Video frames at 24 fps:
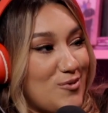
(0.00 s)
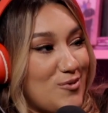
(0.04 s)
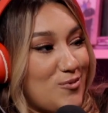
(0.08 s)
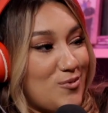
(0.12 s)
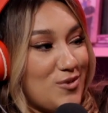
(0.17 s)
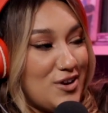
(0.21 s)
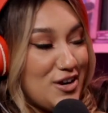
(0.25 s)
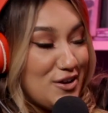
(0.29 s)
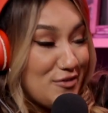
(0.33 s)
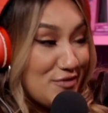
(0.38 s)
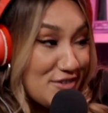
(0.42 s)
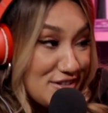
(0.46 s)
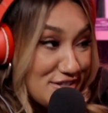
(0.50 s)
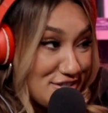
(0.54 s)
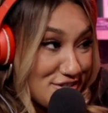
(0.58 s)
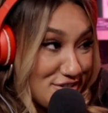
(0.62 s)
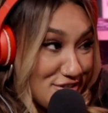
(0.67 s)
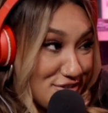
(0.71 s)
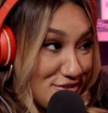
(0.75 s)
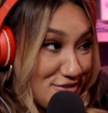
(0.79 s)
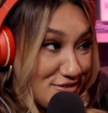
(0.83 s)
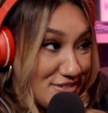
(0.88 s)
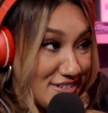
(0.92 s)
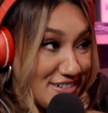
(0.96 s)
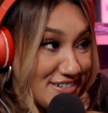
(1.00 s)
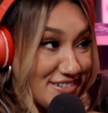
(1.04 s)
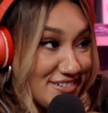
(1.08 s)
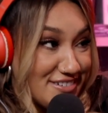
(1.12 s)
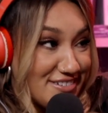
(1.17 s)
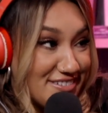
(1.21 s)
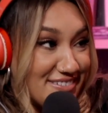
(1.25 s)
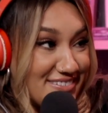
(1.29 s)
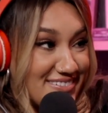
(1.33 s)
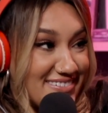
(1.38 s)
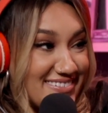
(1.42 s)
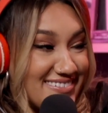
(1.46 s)
What if it's
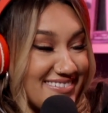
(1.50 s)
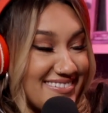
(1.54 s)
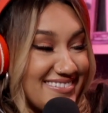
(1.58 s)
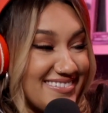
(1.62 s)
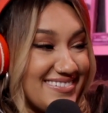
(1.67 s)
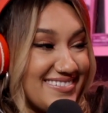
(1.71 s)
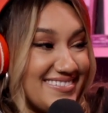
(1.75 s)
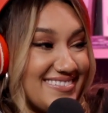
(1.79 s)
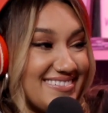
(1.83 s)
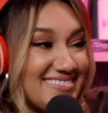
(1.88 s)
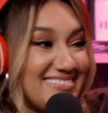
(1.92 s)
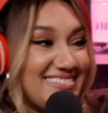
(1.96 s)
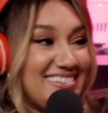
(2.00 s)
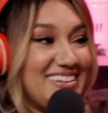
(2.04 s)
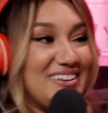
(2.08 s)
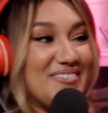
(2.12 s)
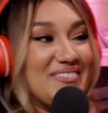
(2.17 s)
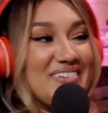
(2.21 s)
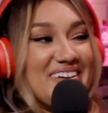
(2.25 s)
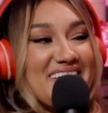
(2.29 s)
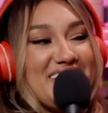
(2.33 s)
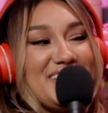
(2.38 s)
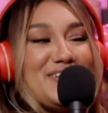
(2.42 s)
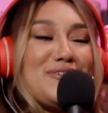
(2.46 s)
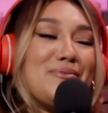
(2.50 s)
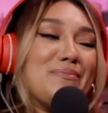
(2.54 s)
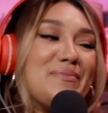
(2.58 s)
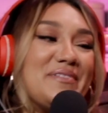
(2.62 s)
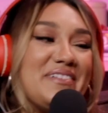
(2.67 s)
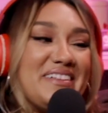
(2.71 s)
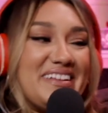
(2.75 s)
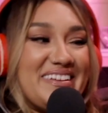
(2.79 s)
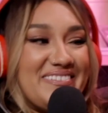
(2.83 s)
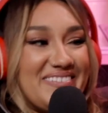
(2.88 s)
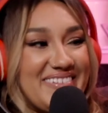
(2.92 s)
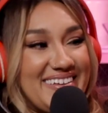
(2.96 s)
true? You really don't
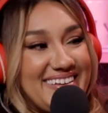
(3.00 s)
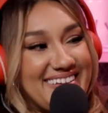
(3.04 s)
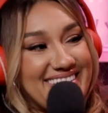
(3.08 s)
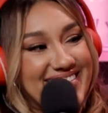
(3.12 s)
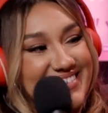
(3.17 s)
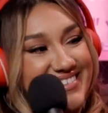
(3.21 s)
believe it?